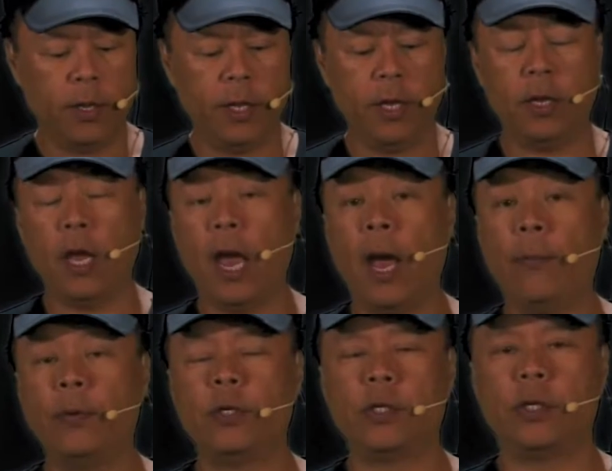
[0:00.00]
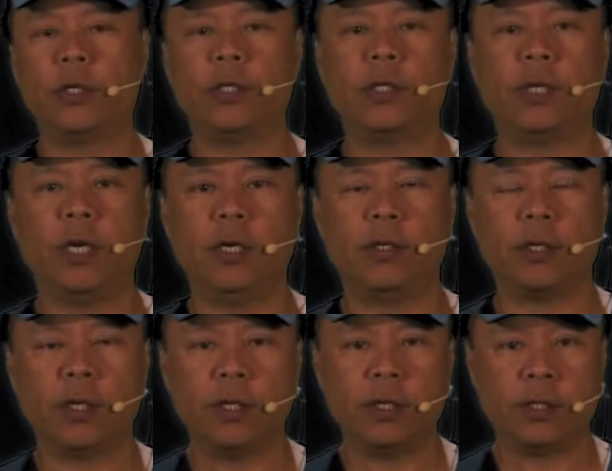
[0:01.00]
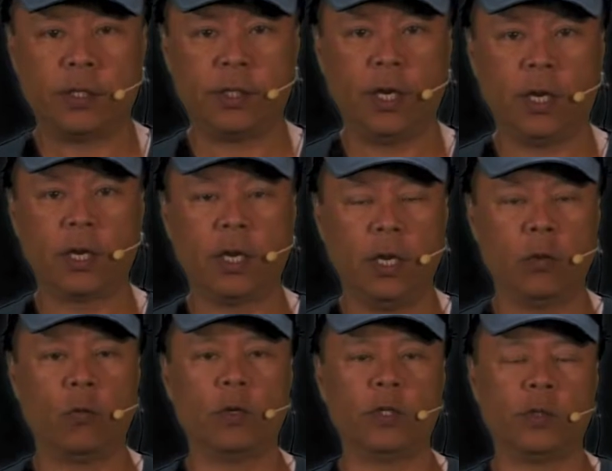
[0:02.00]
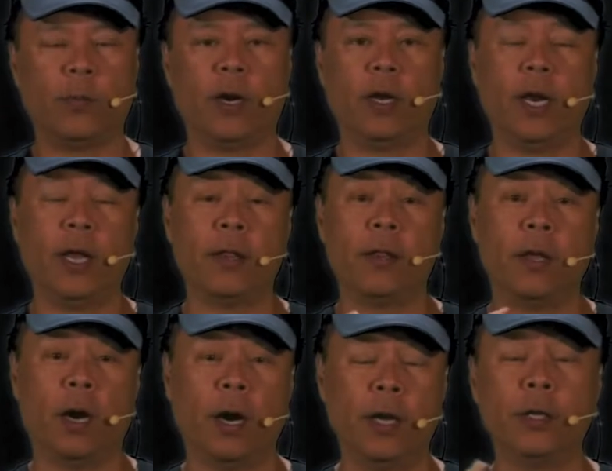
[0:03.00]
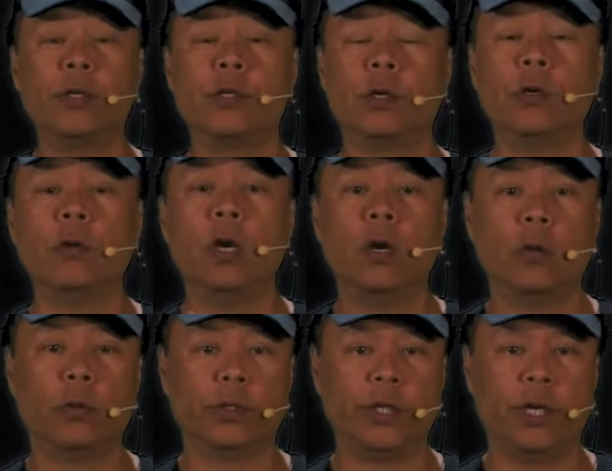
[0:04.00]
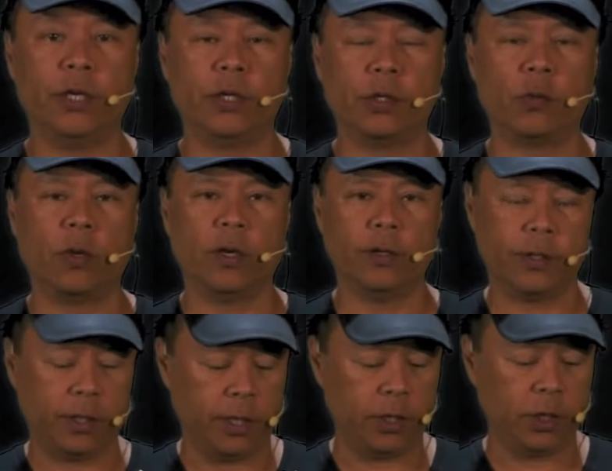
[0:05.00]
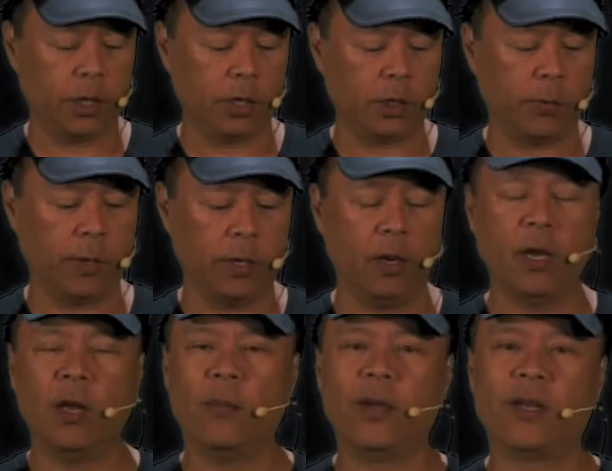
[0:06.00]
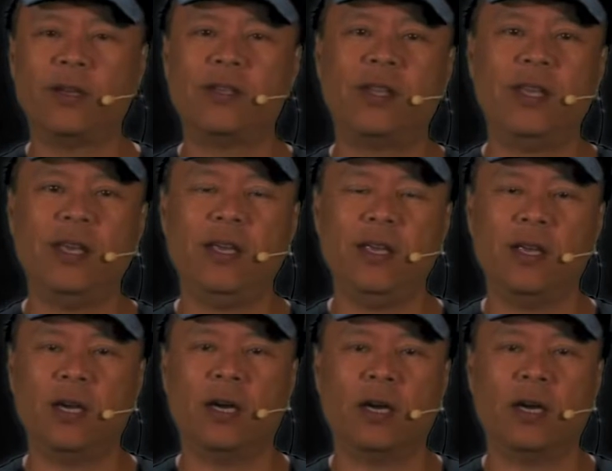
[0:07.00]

the aperture stays stuck in one spot, and the ISO will change as well as the shutter speed, because the